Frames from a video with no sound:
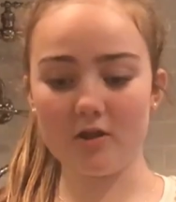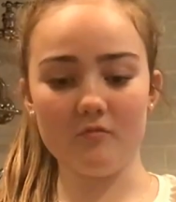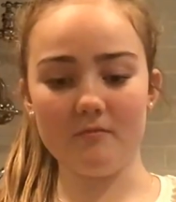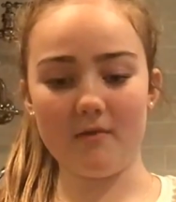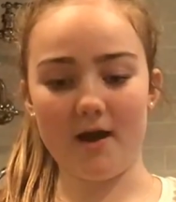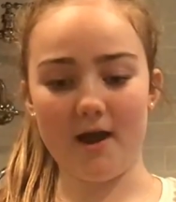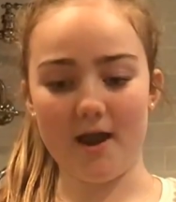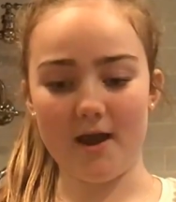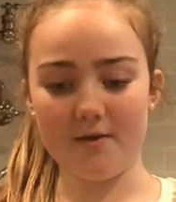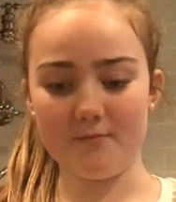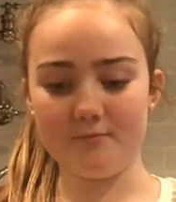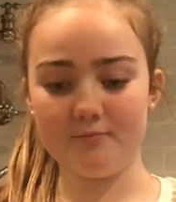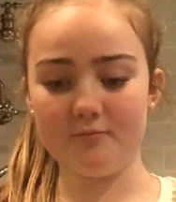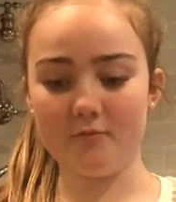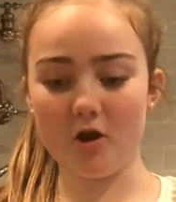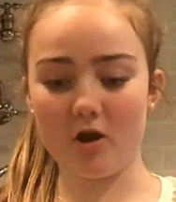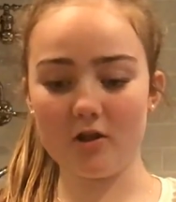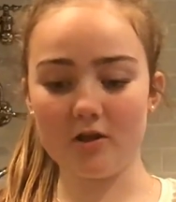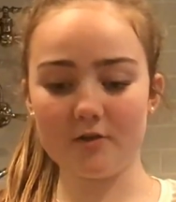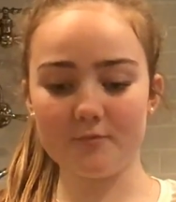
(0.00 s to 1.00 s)
My
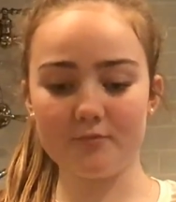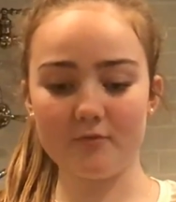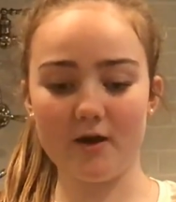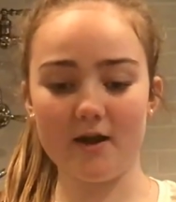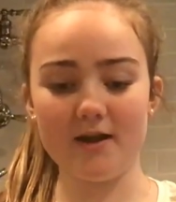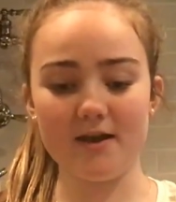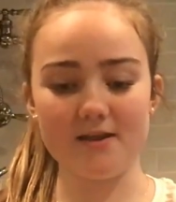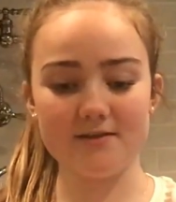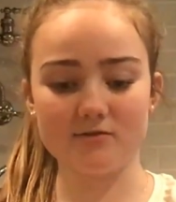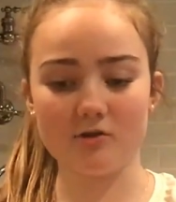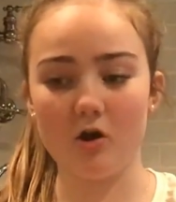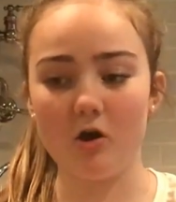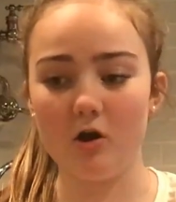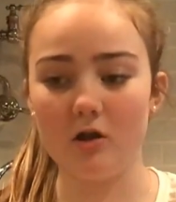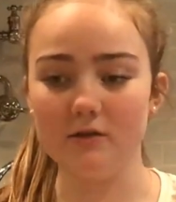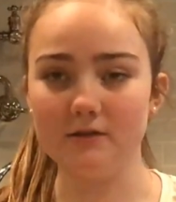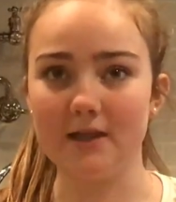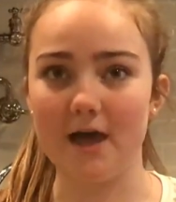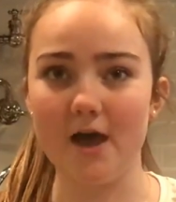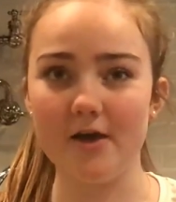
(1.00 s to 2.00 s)
garlic bread is
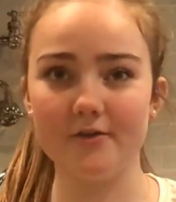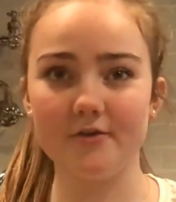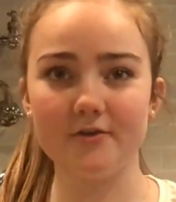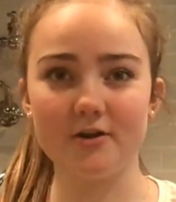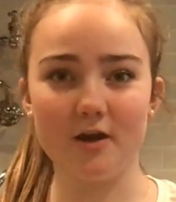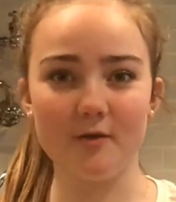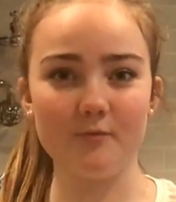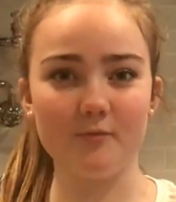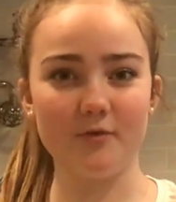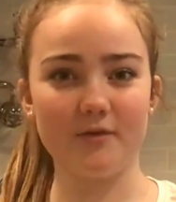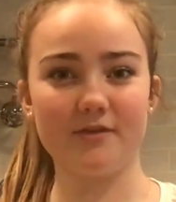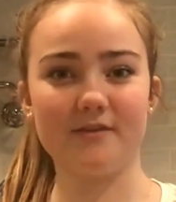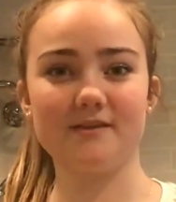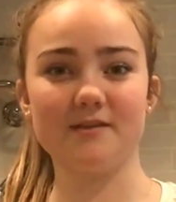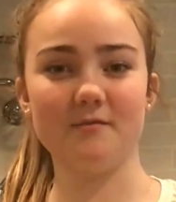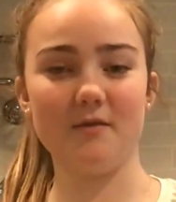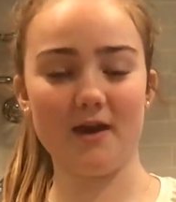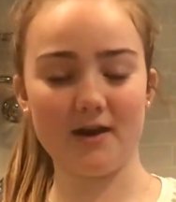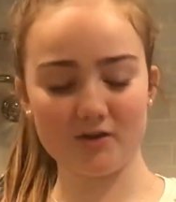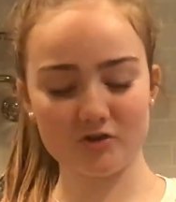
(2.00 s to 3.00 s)
all lathered up with
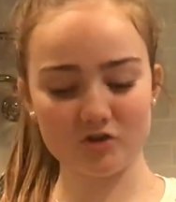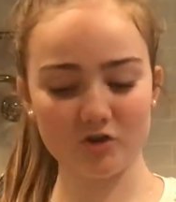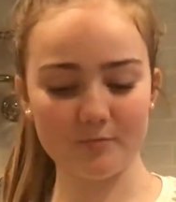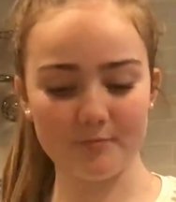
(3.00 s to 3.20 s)
some extra